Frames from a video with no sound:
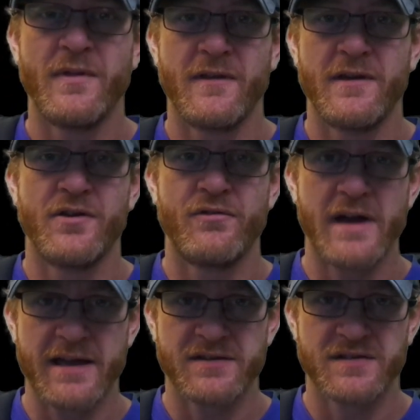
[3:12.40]

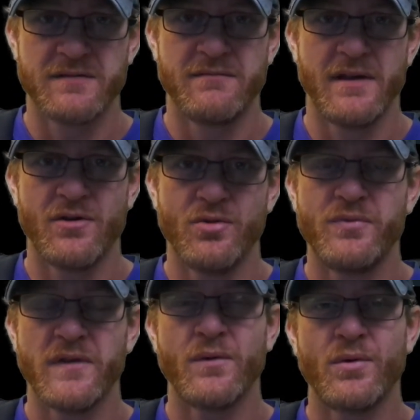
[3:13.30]
Congrats. I hope
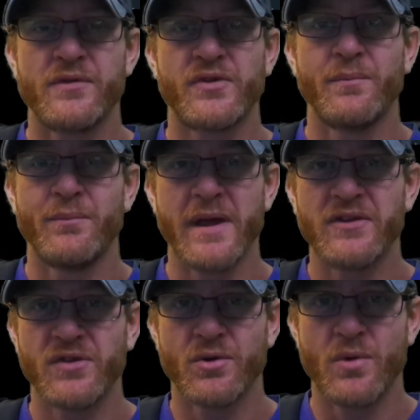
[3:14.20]
the horse
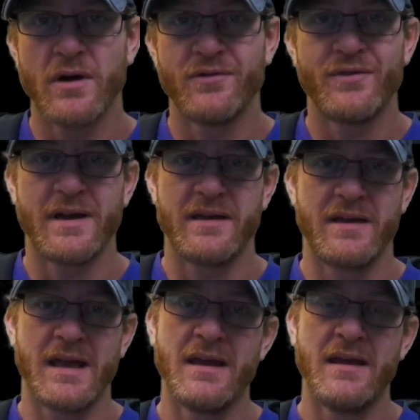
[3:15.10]
makes the
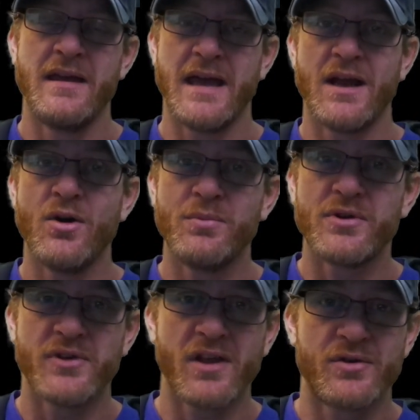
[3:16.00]
qualifying, and I hope
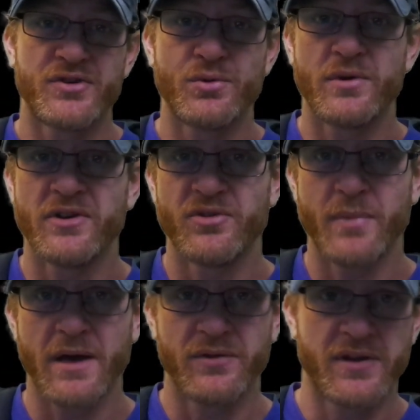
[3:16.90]
there's other stories
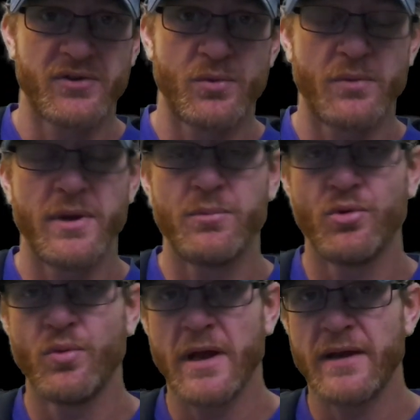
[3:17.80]
about this where
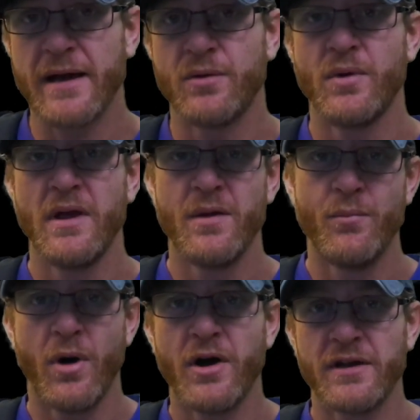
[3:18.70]
people went out and
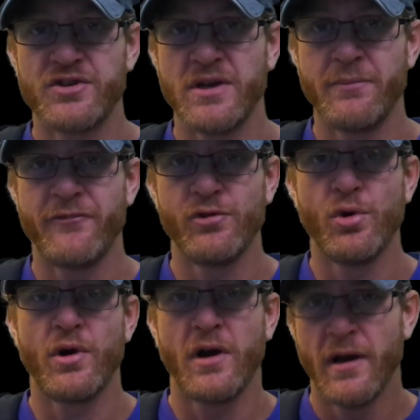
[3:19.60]
bought a cheap
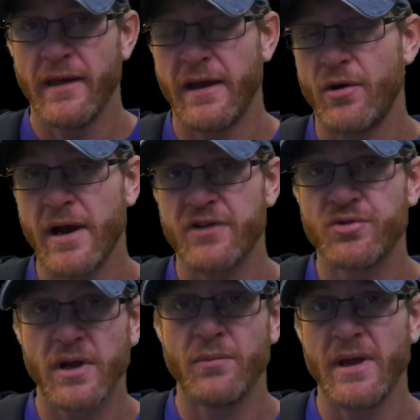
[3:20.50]
floor and are
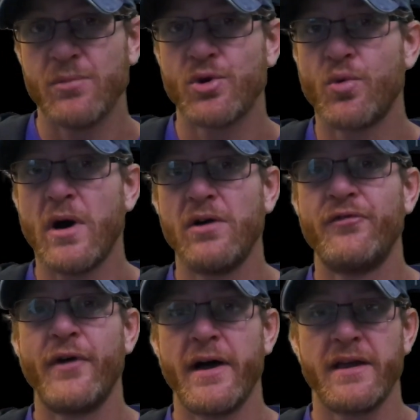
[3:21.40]
actually going to be able to
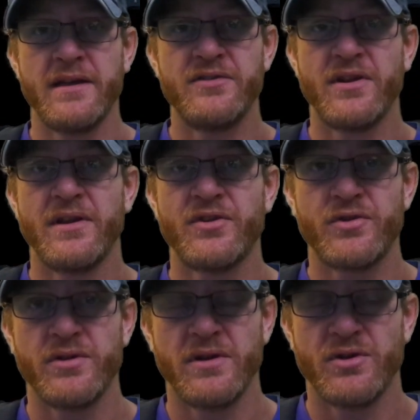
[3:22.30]
qualify into
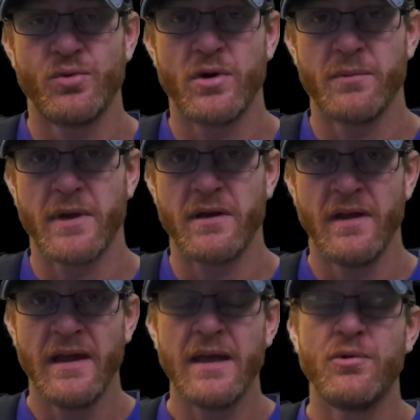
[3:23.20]
this tournament.
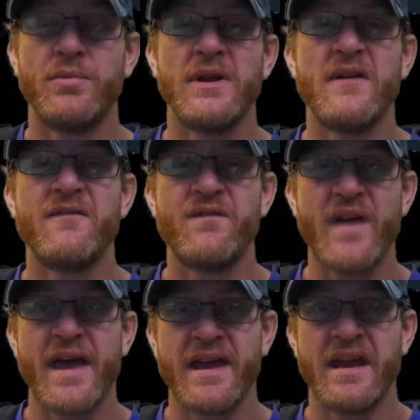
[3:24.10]
It would be
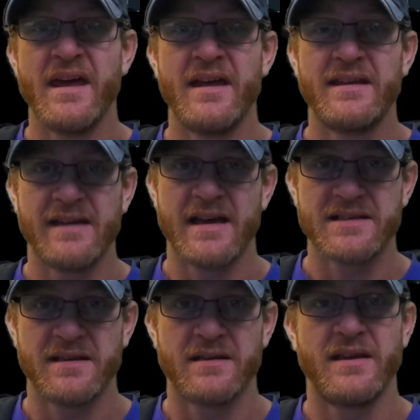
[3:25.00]

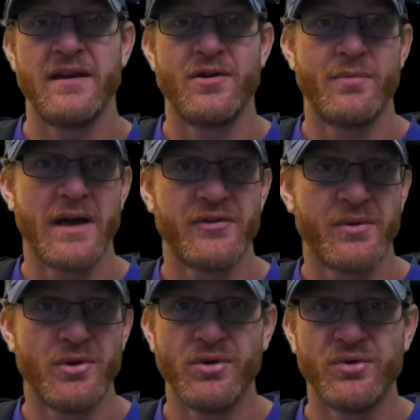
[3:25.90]
fantastic to hear about
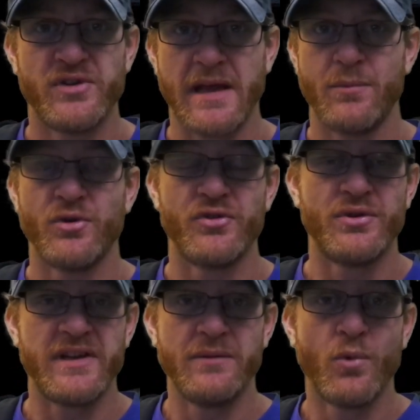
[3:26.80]
some new stables who
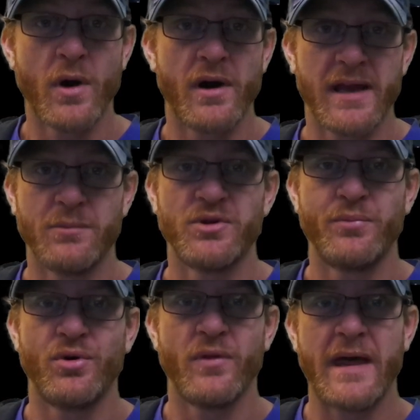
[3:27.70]
were able to
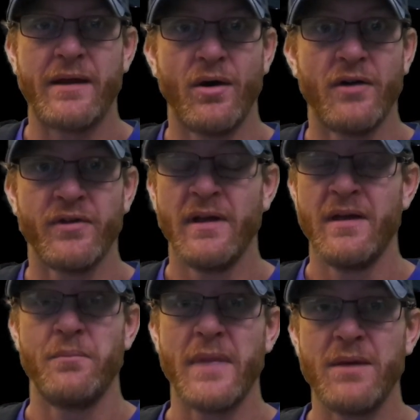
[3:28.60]
pull that off,
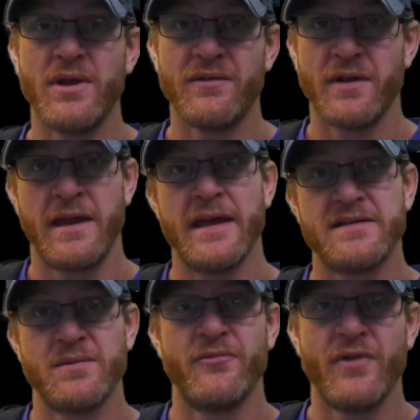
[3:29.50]
maybe even get
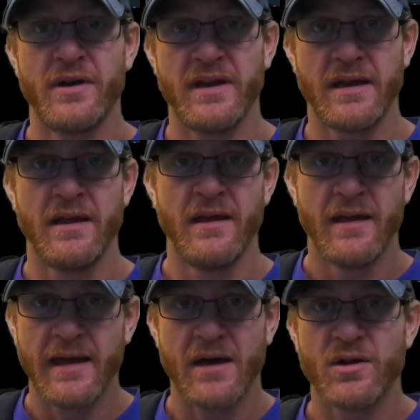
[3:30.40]
some funding
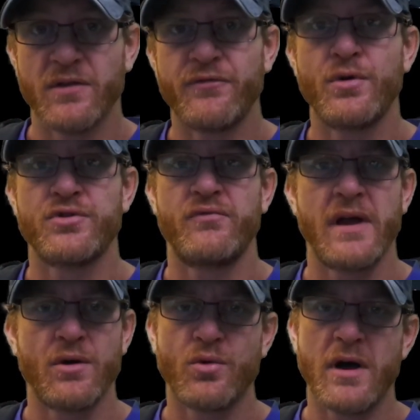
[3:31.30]
out of the first
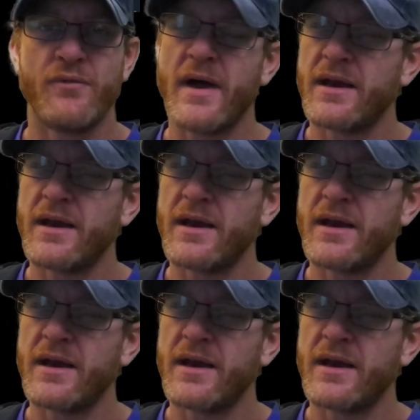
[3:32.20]
round qualify.